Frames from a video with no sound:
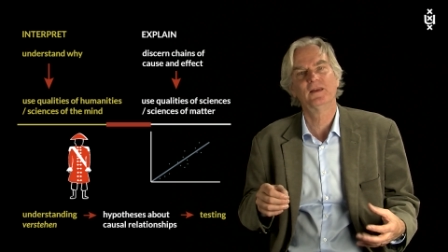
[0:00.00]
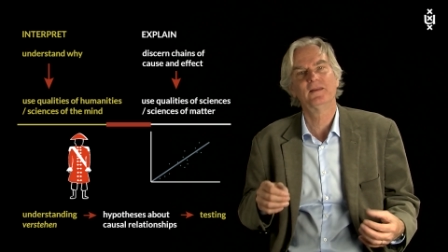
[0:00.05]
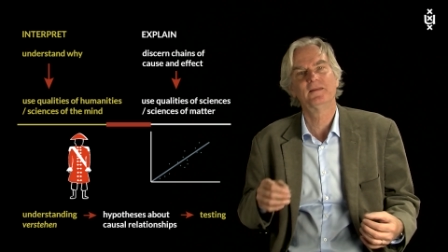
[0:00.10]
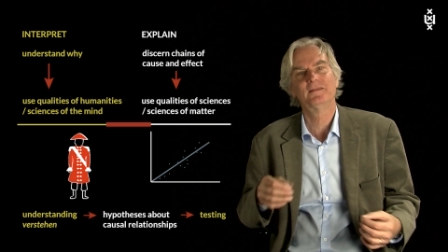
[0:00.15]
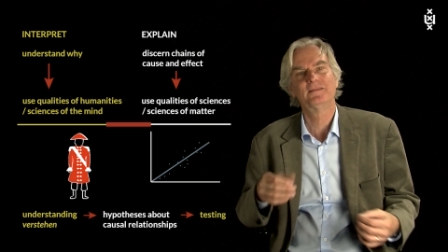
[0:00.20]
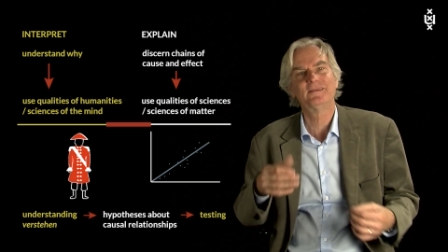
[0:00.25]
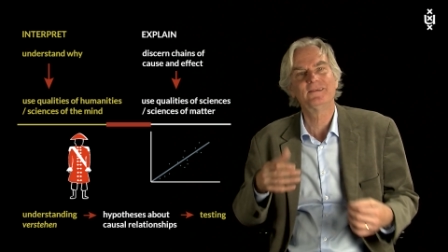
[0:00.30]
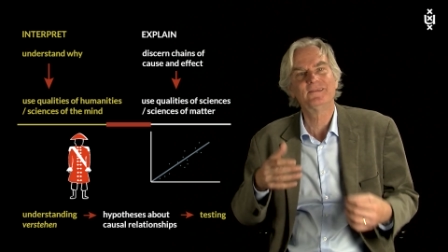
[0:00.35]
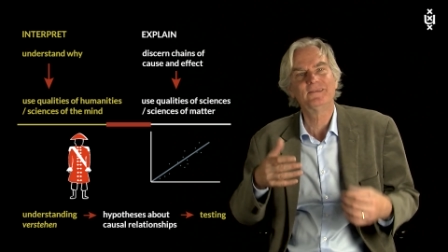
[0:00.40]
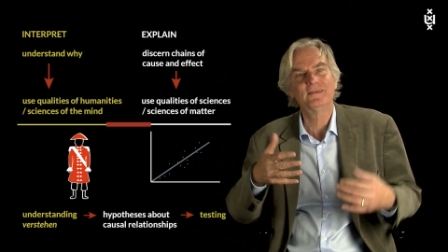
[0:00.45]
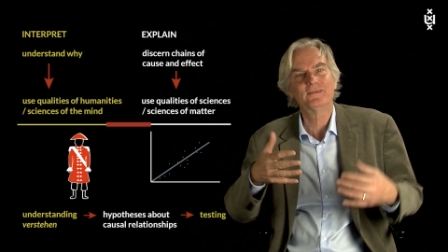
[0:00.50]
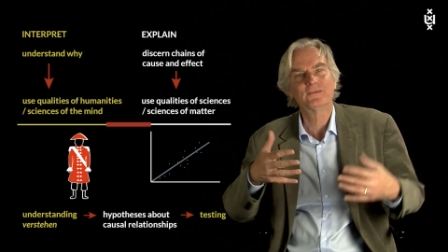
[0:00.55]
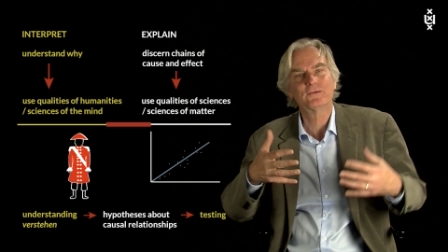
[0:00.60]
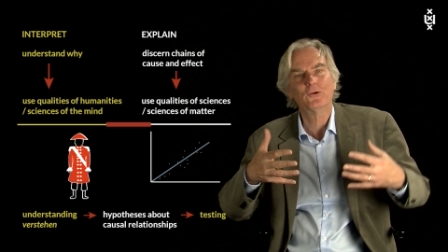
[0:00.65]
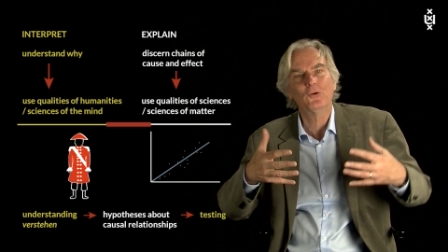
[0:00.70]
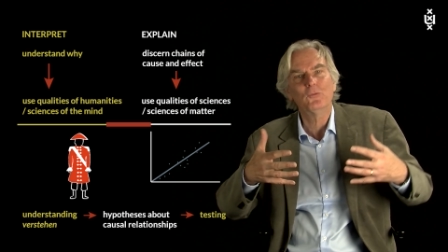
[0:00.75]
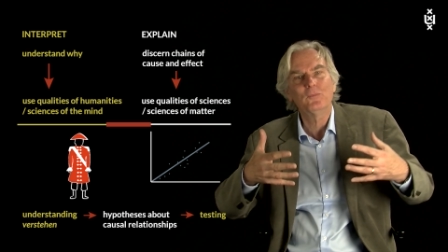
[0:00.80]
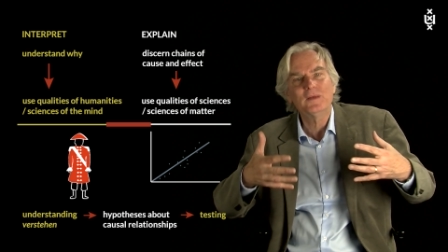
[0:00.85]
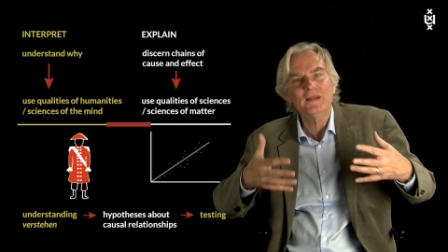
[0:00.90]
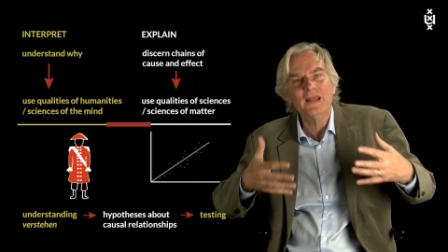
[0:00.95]
And it is this
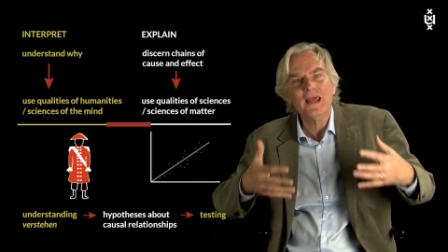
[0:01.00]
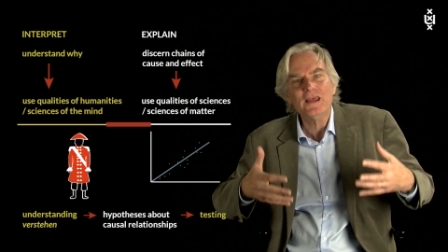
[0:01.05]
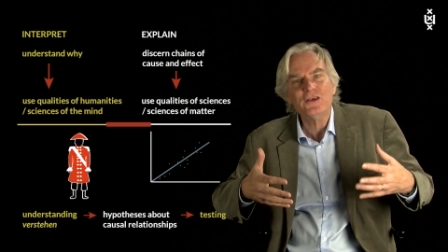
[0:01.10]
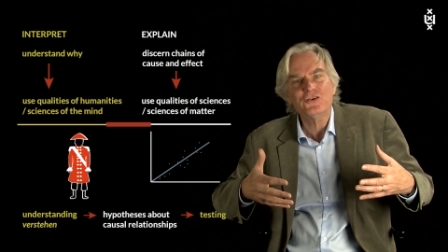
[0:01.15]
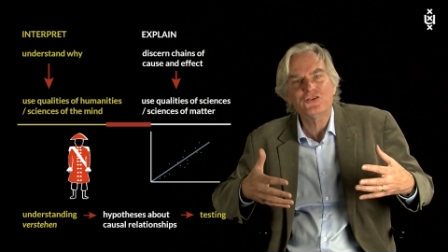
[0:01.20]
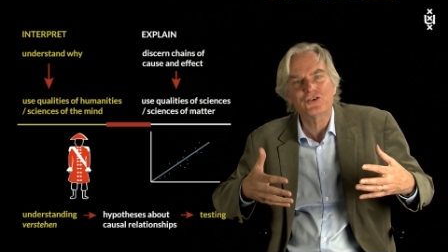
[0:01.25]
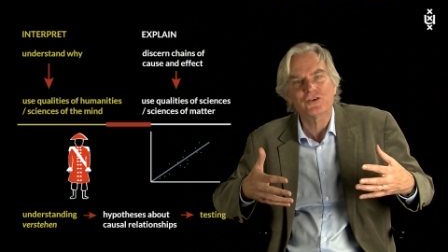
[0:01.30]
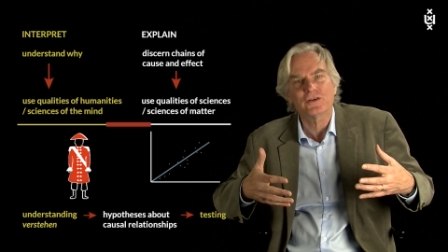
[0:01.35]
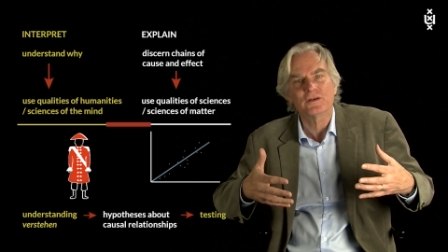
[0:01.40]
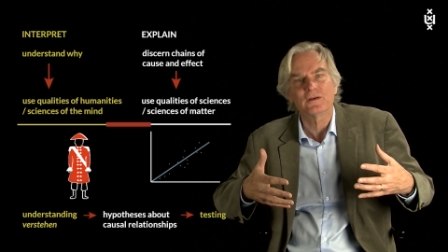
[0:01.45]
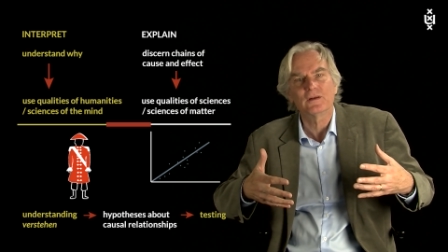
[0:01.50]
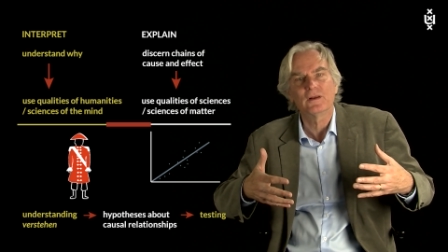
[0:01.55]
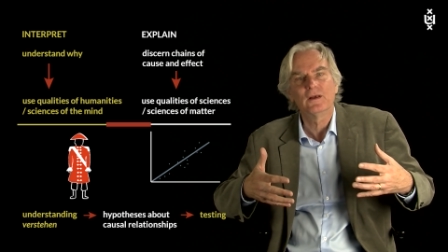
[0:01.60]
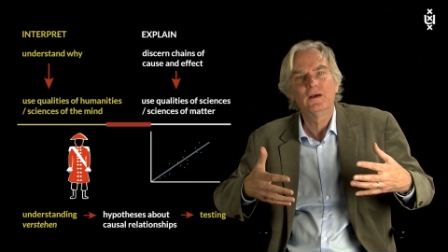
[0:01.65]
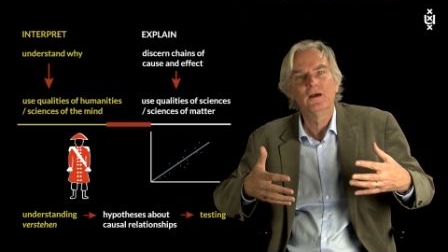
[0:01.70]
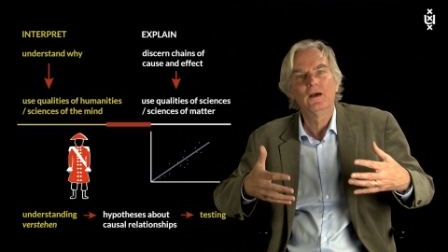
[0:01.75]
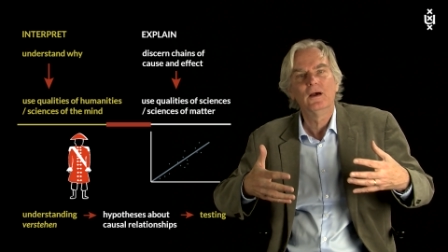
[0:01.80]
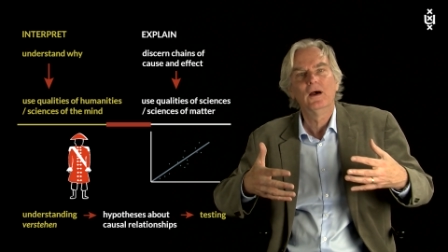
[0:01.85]
combination